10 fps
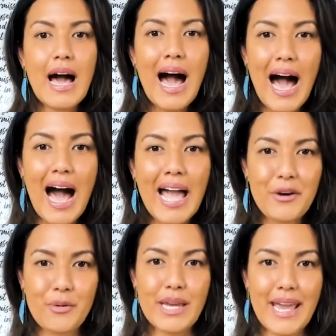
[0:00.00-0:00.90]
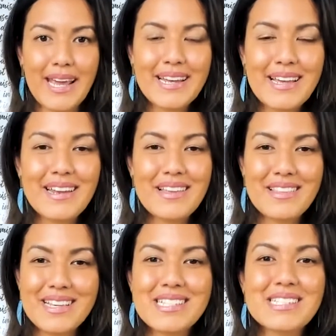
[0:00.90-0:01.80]
I created
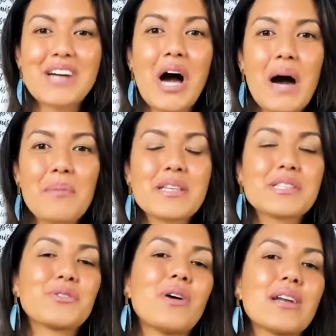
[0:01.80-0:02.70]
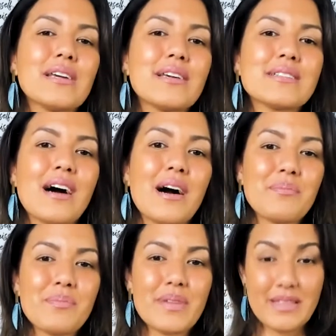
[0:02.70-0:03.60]
this top, this Kohana Iki top,
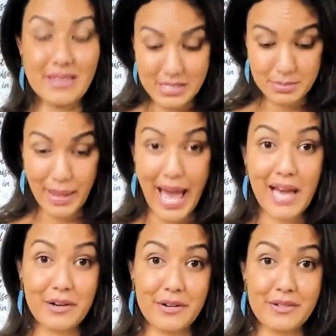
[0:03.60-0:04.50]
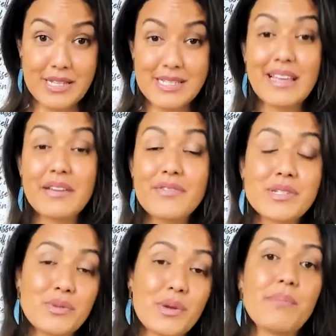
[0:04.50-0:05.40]
in this pattern, this Life is
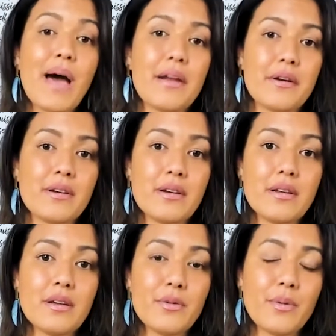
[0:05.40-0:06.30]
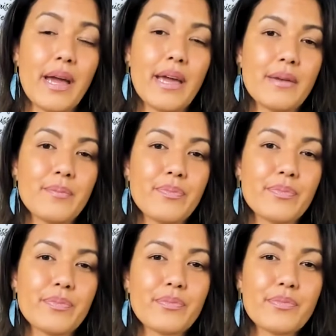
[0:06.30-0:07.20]
Sweet pattern, right?
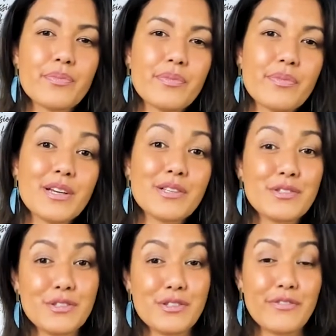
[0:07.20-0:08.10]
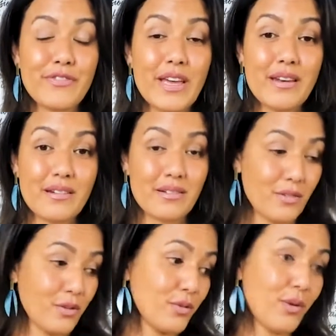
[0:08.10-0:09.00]
To fit
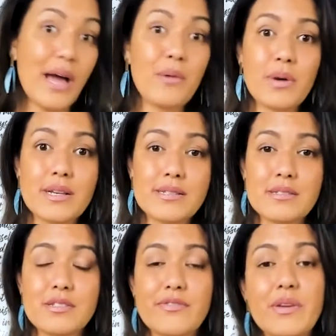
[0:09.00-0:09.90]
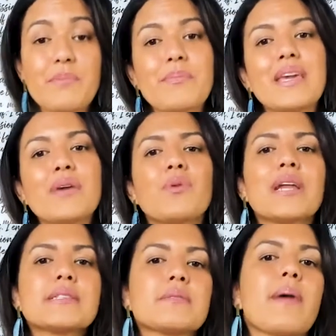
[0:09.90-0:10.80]
who I was, to fit me, what
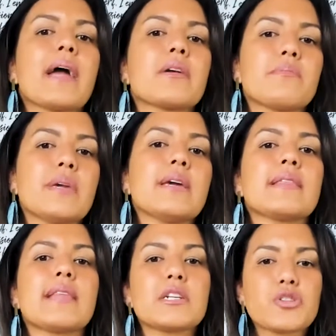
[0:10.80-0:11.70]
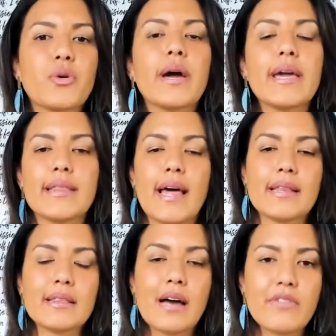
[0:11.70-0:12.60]
inspired me, and that joy and
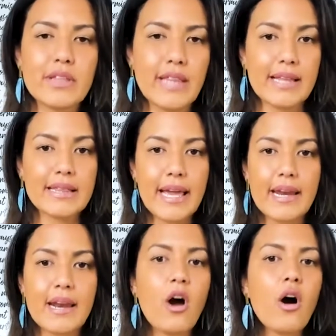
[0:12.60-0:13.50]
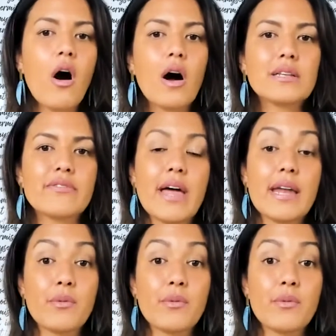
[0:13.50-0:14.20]
that love and that light, all of that.